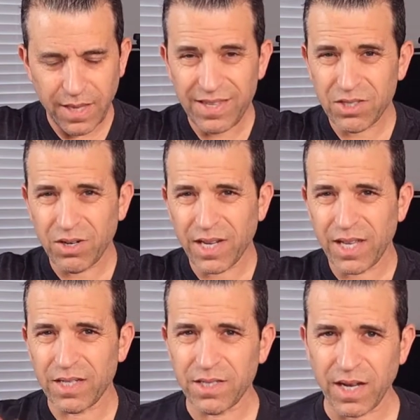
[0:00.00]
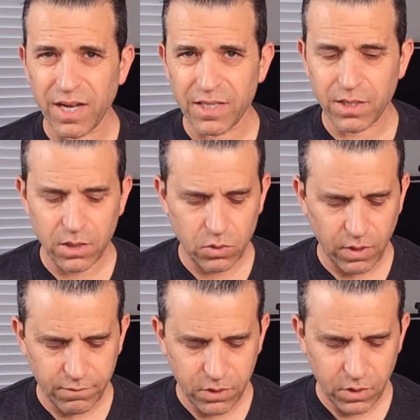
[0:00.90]
and these are again a size
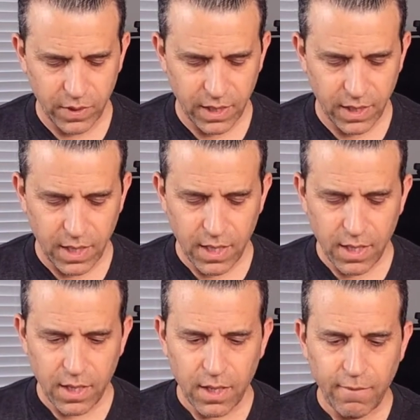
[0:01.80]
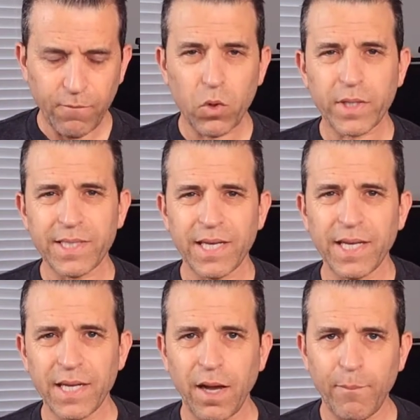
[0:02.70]
twelve two E,
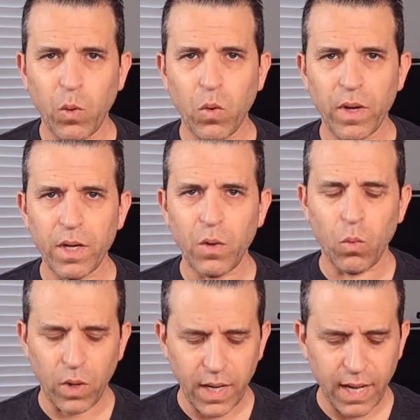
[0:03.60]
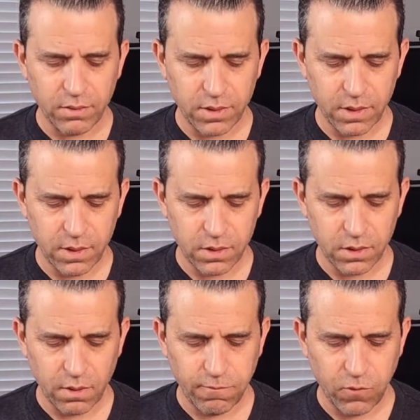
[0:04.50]
fourteen point one
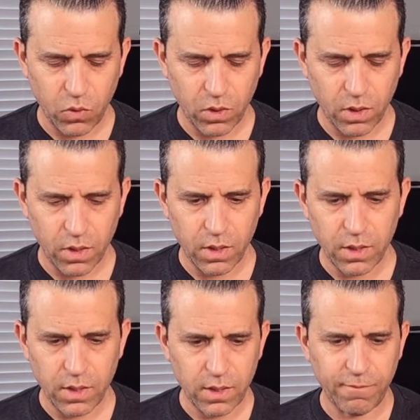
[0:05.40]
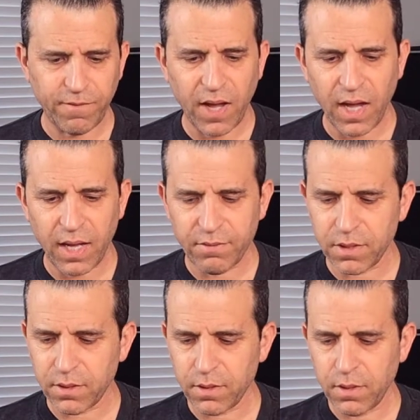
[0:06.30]
ounces for the
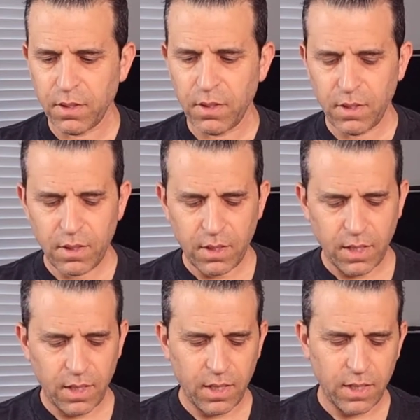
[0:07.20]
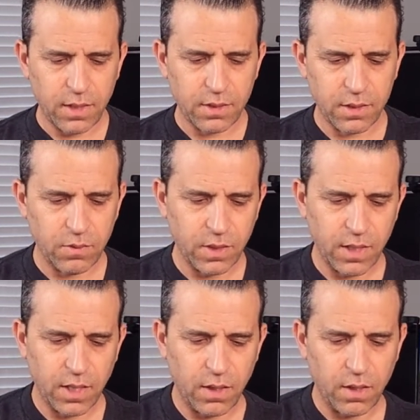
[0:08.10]
fives, and let's see what
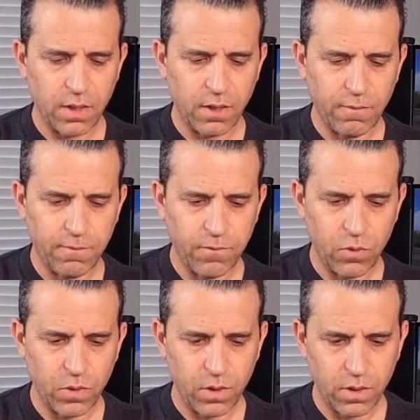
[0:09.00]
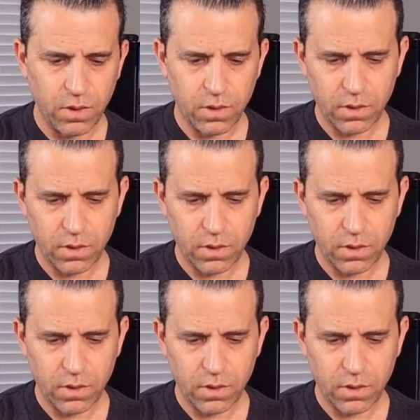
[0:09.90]
they are for